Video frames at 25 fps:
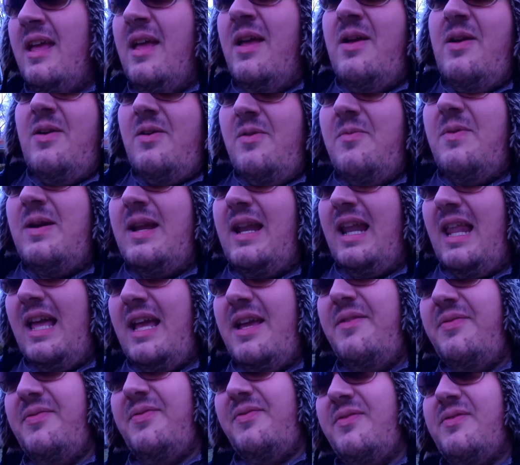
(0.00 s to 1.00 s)
when
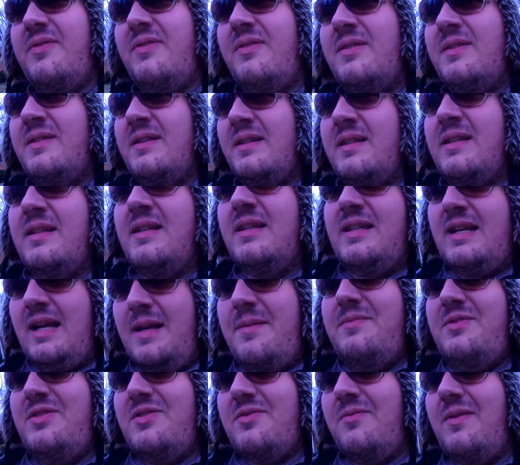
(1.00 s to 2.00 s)
life
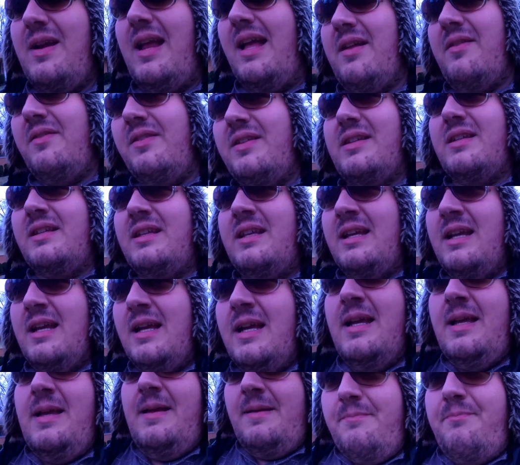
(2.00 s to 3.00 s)
comes around to
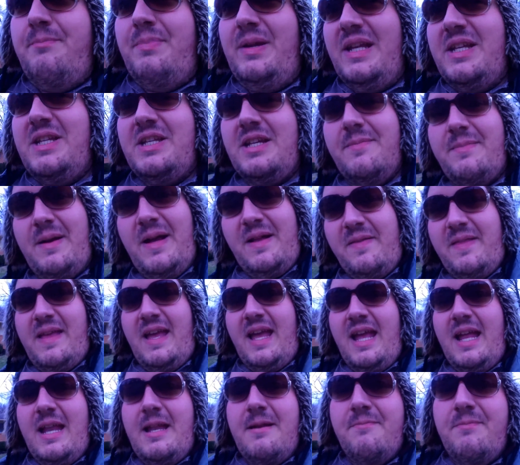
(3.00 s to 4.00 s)
beat you about the
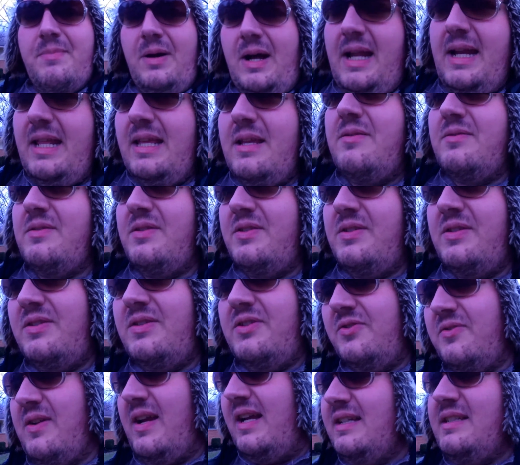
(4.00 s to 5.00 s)
head and body with
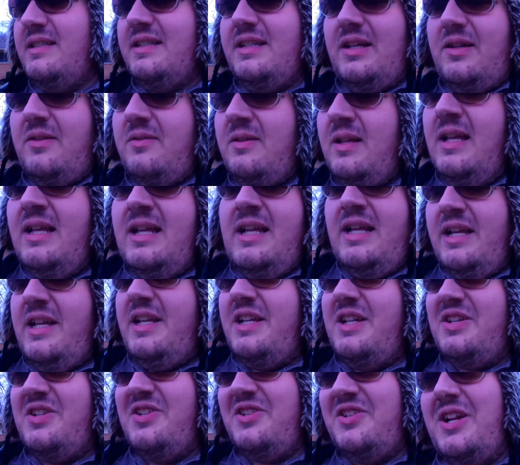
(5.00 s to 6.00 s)
stress, your
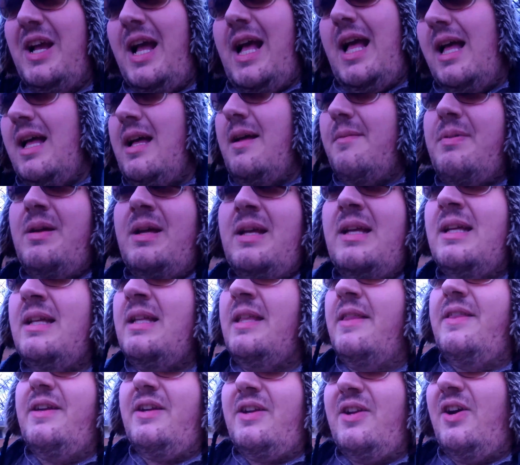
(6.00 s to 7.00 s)
job, the
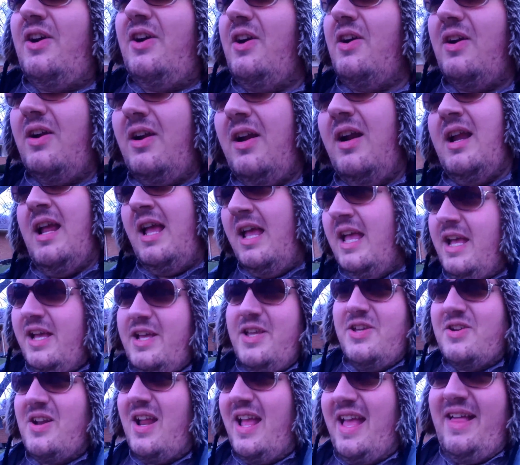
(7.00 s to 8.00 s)
car,
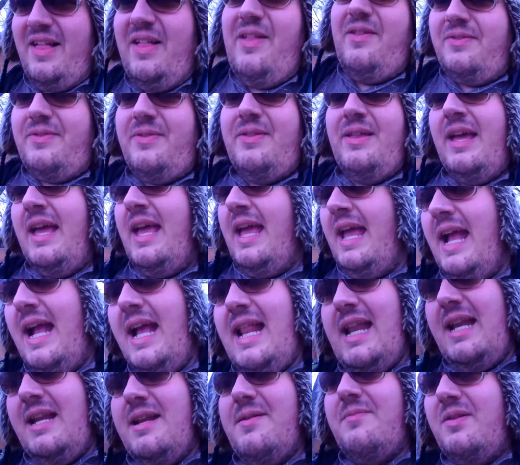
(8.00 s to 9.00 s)
your health, any
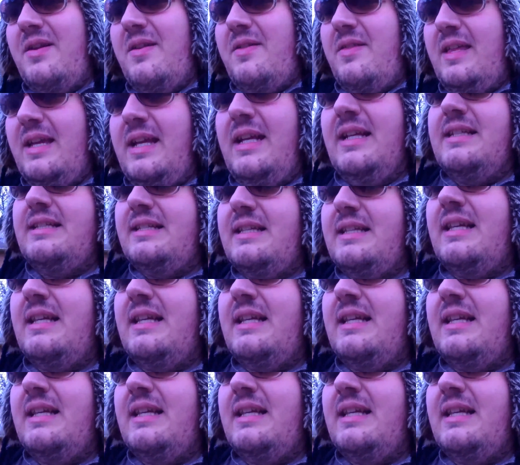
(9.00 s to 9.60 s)
number of things,